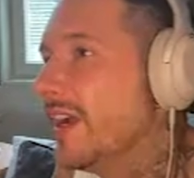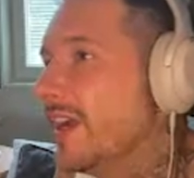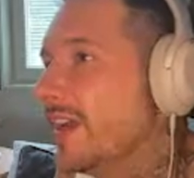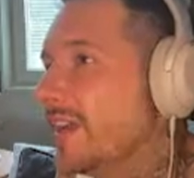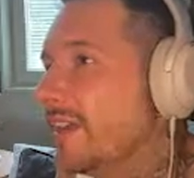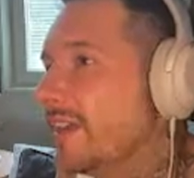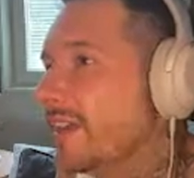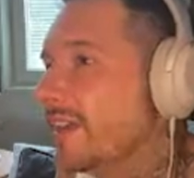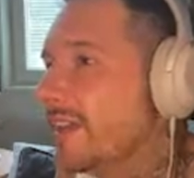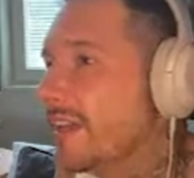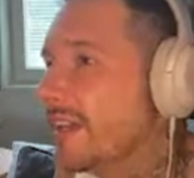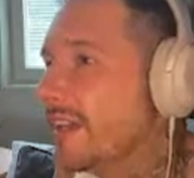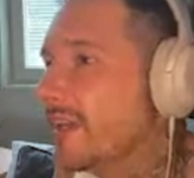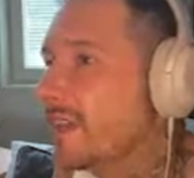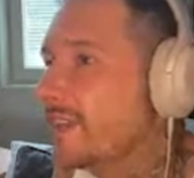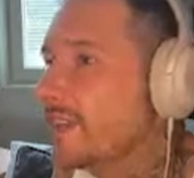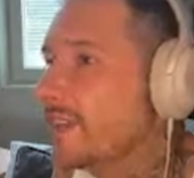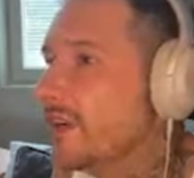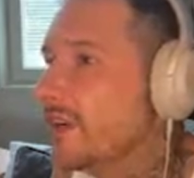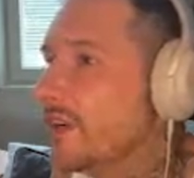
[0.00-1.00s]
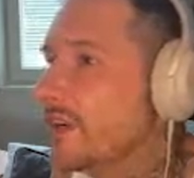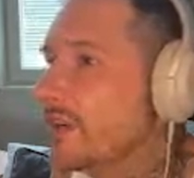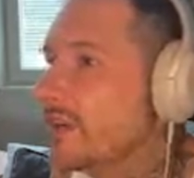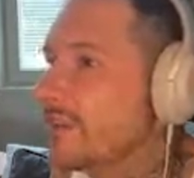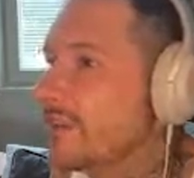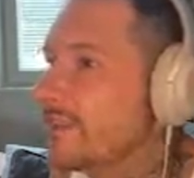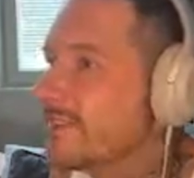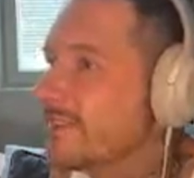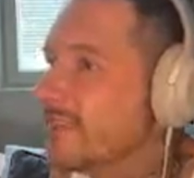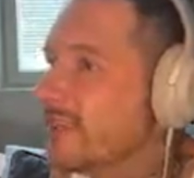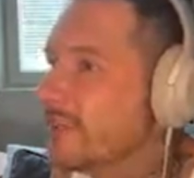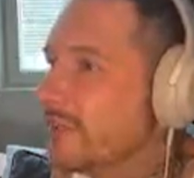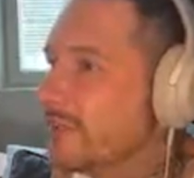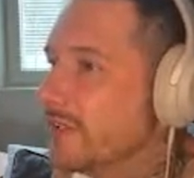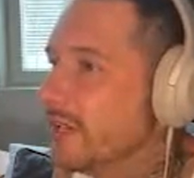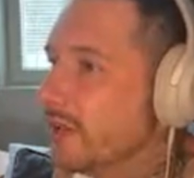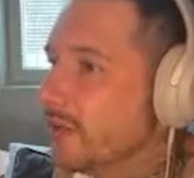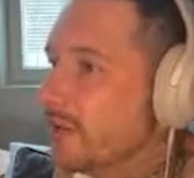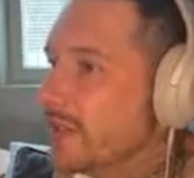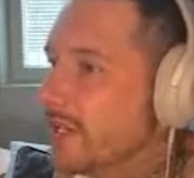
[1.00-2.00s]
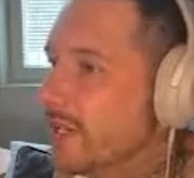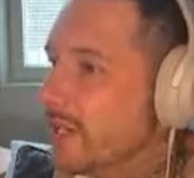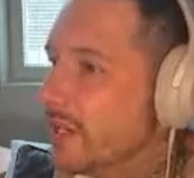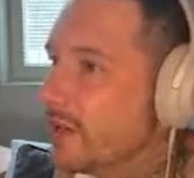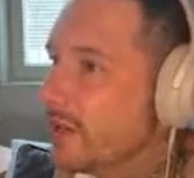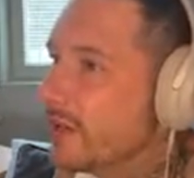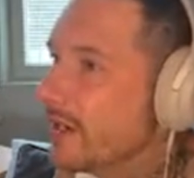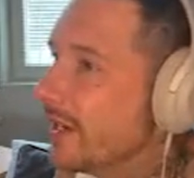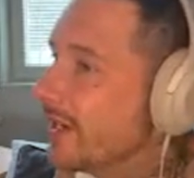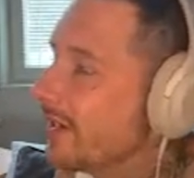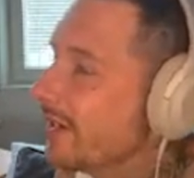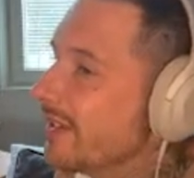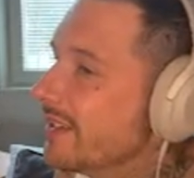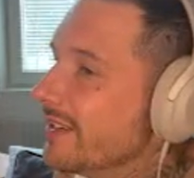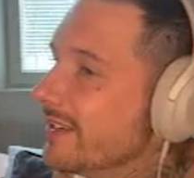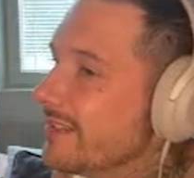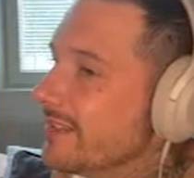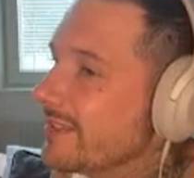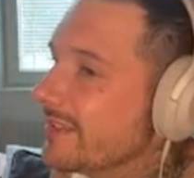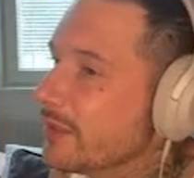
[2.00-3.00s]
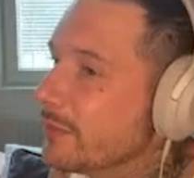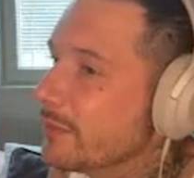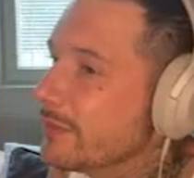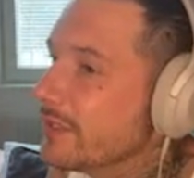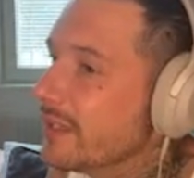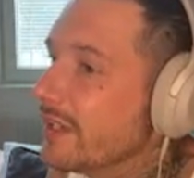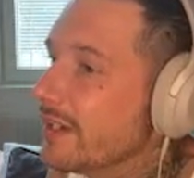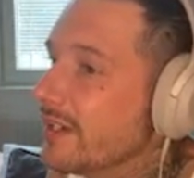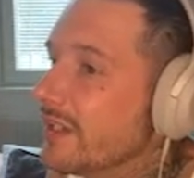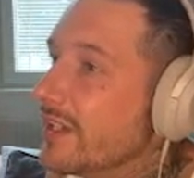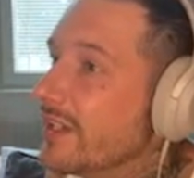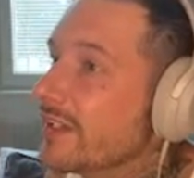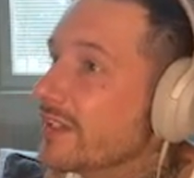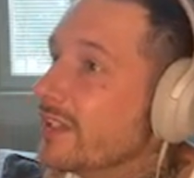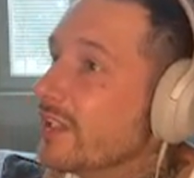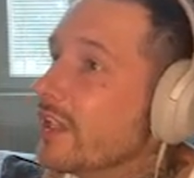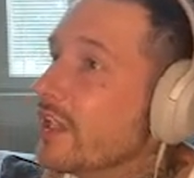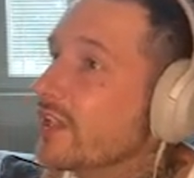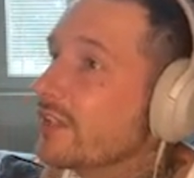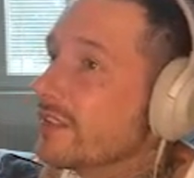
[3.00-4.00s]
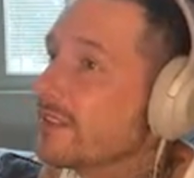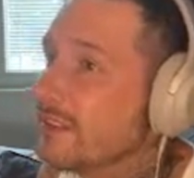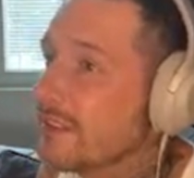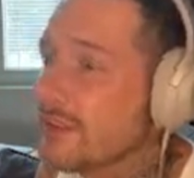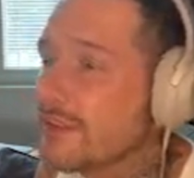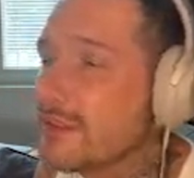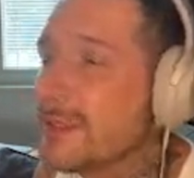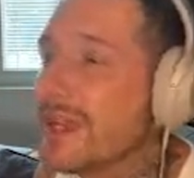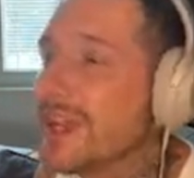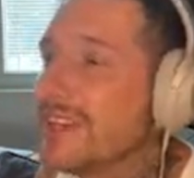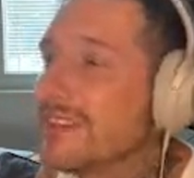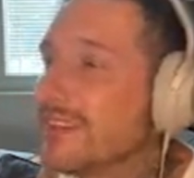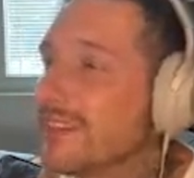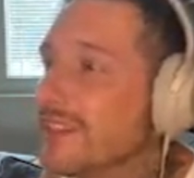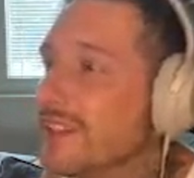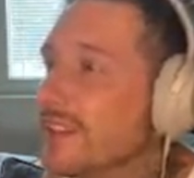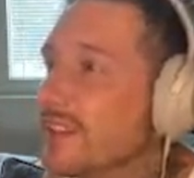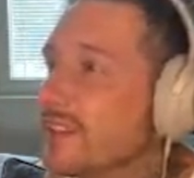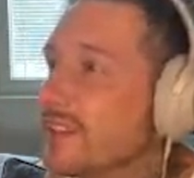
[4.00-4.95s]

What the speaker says: and it collects all the stuff down here, and that is something I like a lot. It's amazing.